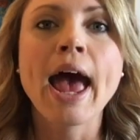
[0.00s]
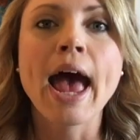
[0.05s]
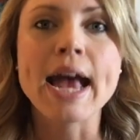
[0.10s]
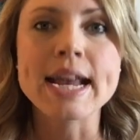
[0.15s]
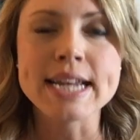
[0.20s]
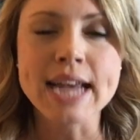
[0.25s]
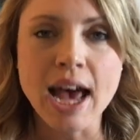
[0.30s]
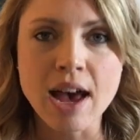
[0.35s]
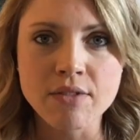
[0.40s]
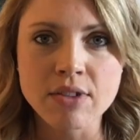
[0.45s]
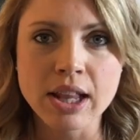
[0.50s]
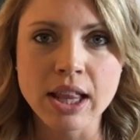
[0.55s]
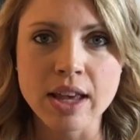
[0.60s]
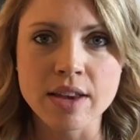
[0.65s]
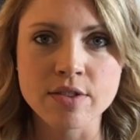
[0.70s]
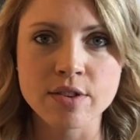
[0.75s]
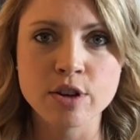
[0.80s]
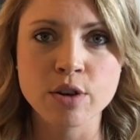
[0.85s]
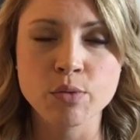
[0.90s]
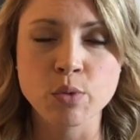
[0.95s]
and have a
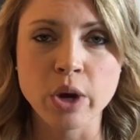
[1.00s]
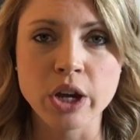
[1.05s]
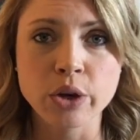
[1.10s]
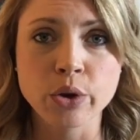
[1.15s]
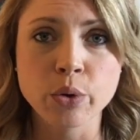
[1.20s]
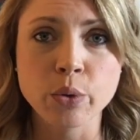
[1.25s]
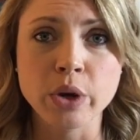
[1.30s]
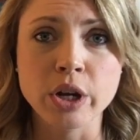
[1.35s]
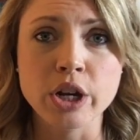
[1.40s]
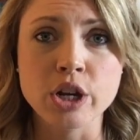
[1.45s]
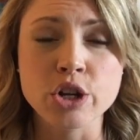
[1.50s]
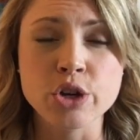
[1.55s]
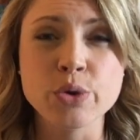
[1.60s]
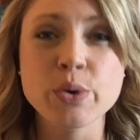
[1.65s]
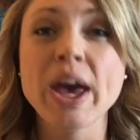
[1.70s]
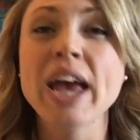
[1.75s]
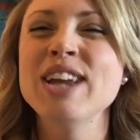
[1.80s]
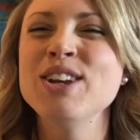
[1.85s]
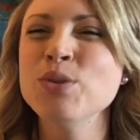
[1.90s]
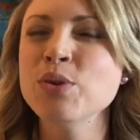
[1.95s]
list of what you're going to
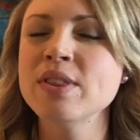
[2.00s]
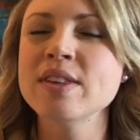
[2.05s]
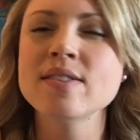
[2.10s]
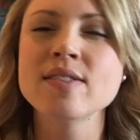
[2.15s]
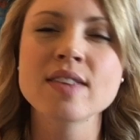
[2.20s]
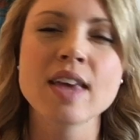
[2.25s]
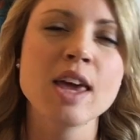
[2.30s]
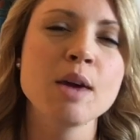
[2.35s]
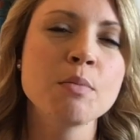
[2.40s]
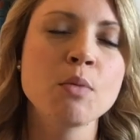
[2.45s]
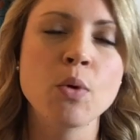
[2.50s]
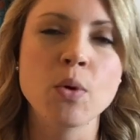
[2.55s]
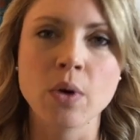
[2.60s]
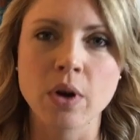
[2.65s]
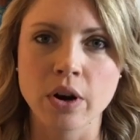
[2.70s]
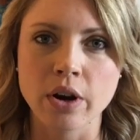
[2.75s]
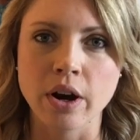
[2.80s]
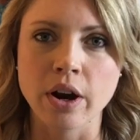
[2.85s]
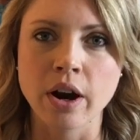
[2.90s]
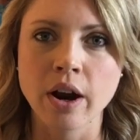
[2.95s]
do and do the same
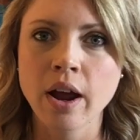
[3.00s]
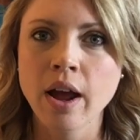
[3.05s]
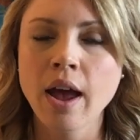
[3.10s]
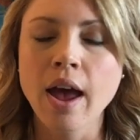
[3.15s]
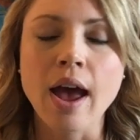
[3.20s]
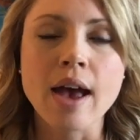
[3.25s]
order